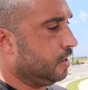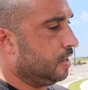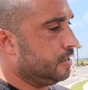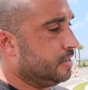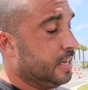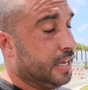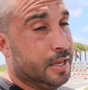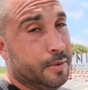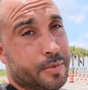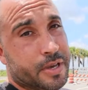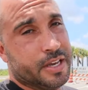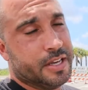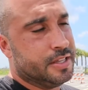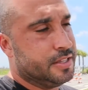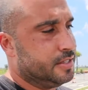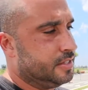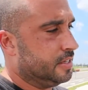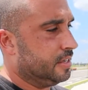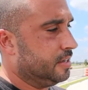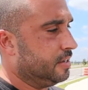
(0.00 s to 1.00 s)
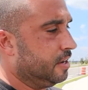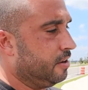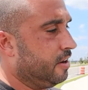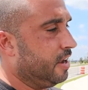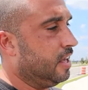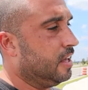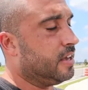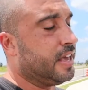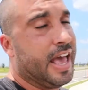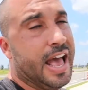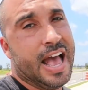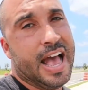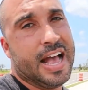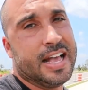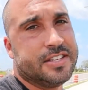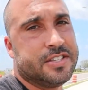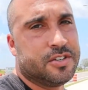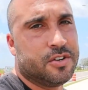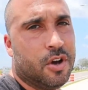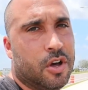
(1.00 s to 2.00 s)
Demons and their
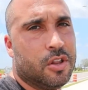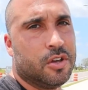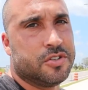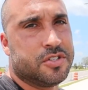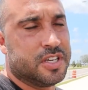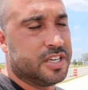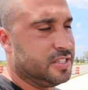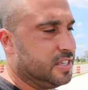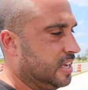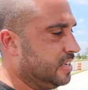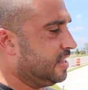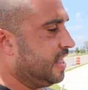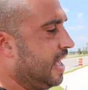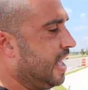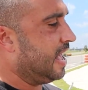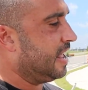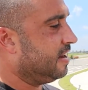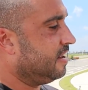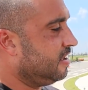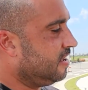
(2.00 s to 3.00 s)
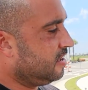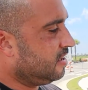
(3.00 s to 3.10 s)
Hellcats and all those things like that.